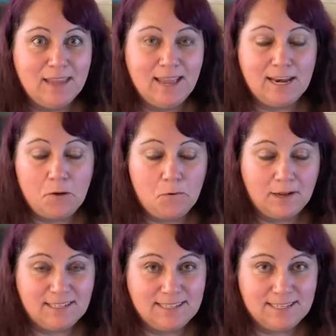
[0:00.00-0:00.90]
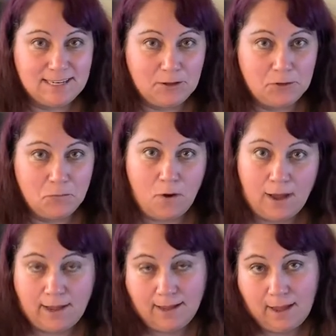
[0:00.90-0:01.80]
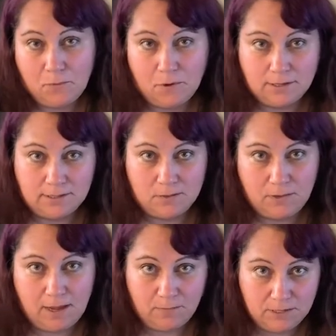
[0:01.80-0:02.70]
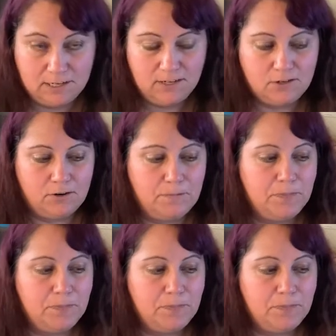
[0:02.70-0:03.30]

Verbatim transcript: and I wanted to tell you why I wanted to become a teacher.